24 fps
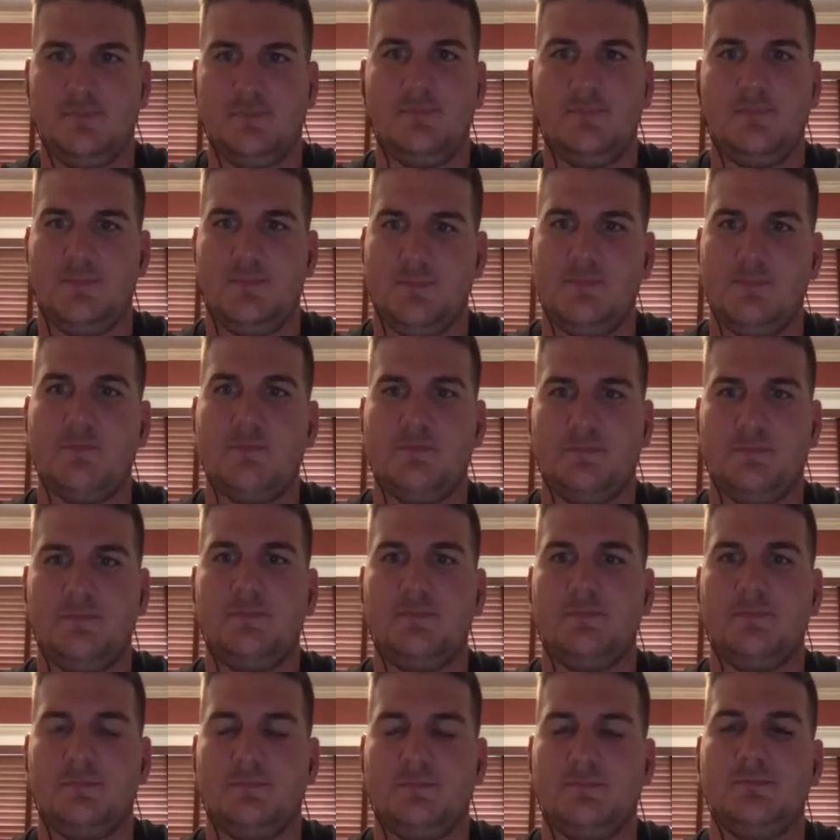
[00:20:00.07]

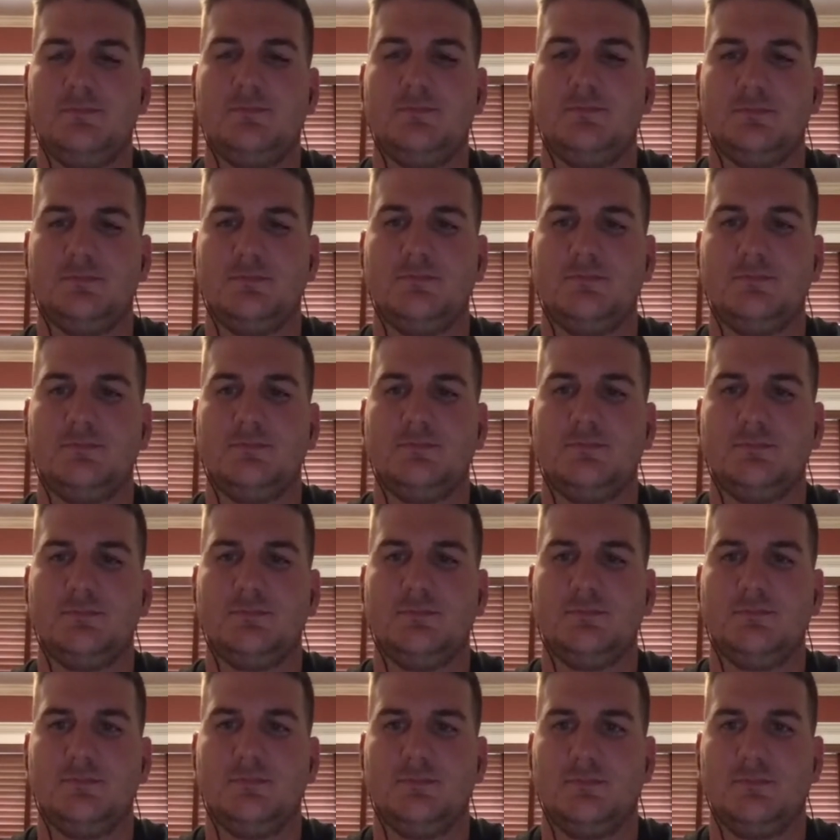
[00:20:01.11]

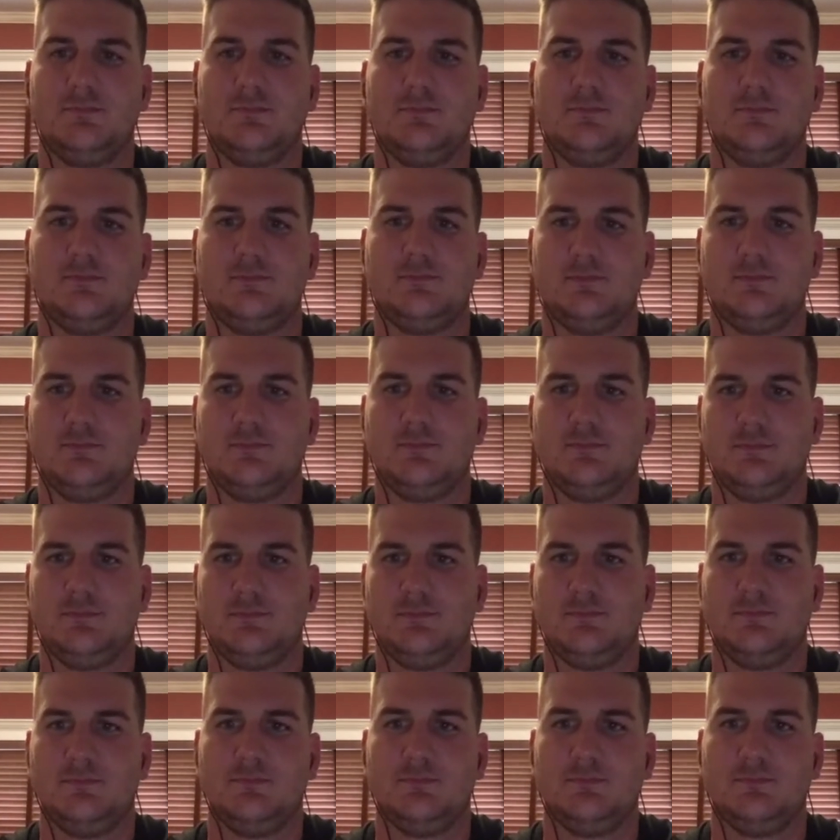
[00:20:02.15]

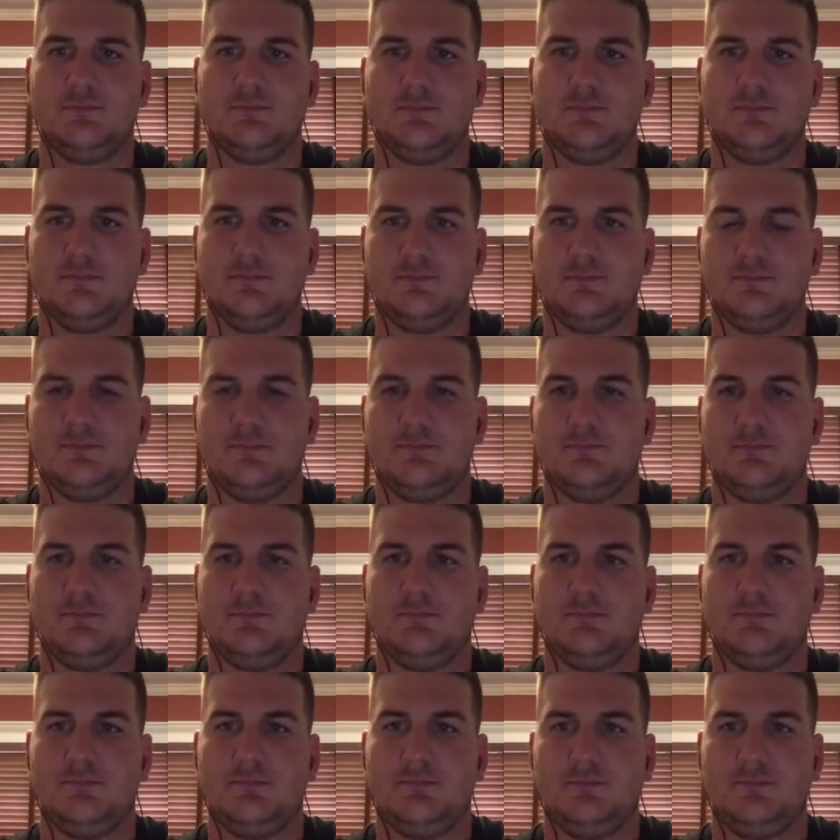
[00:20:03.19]

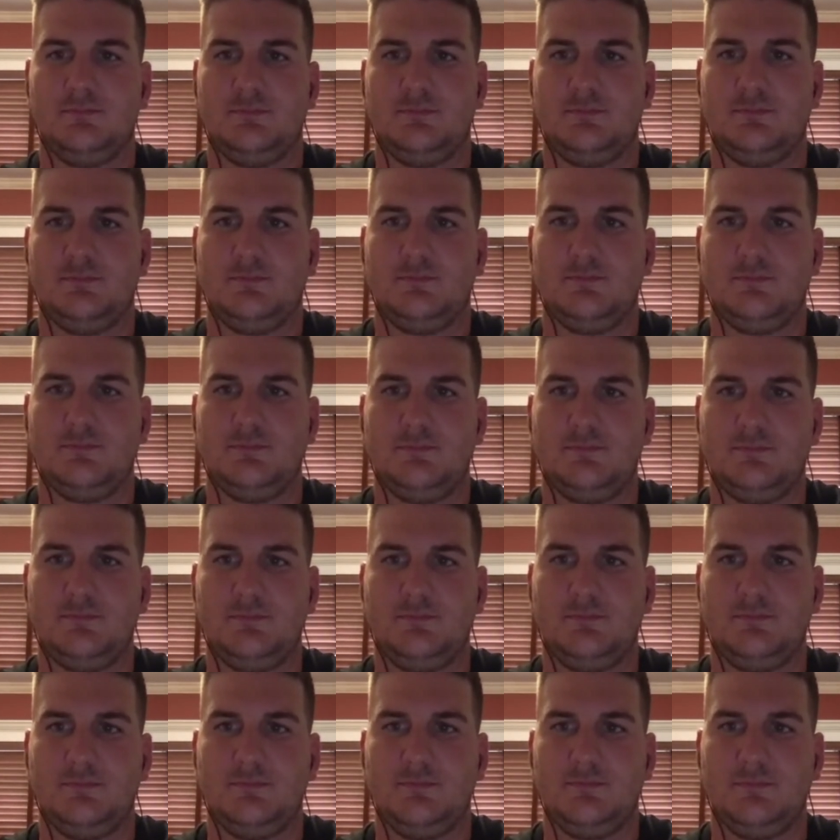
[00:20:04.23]

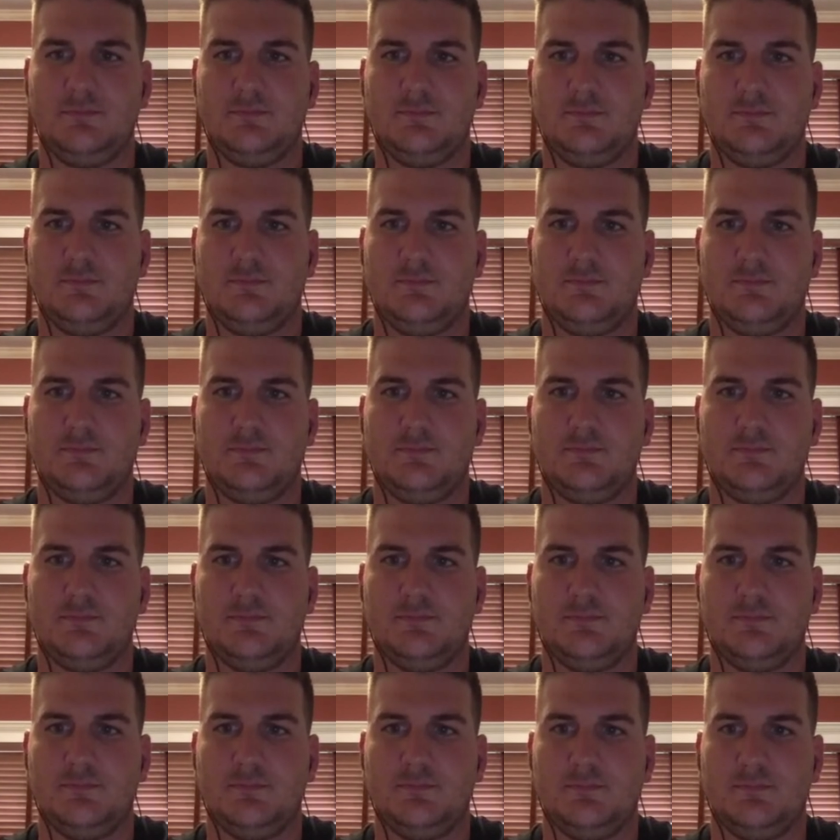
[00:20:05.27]

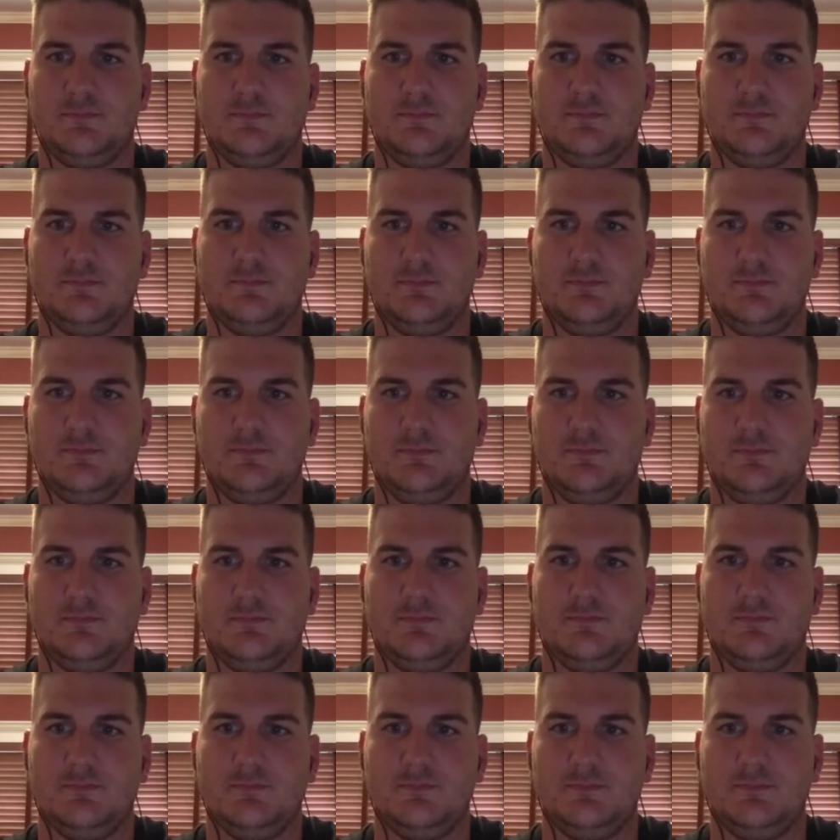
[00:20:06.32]

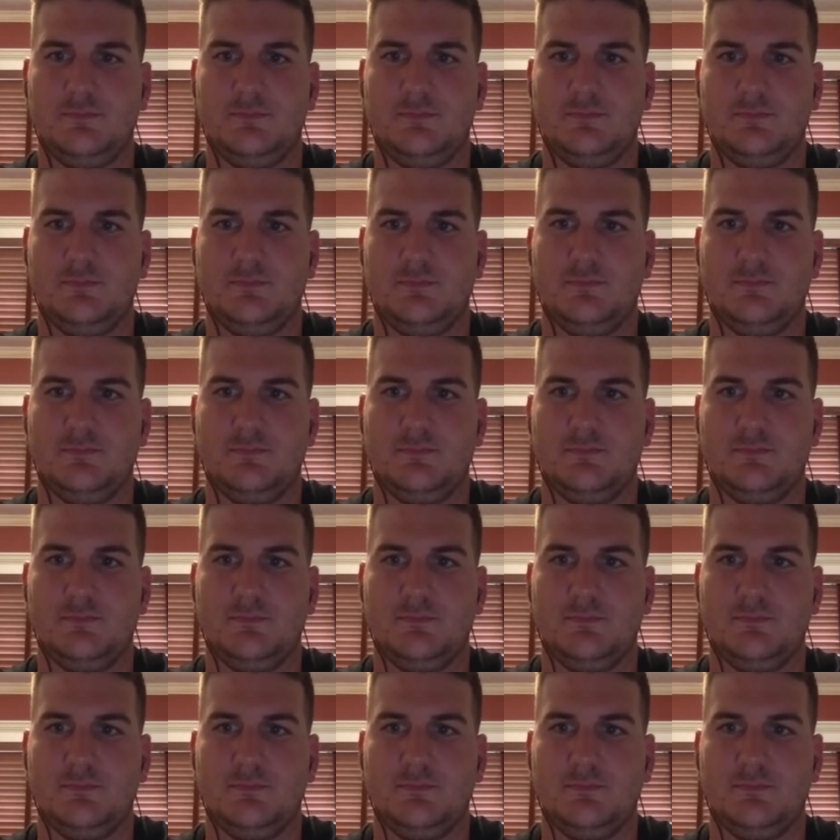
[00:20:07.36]
(silent)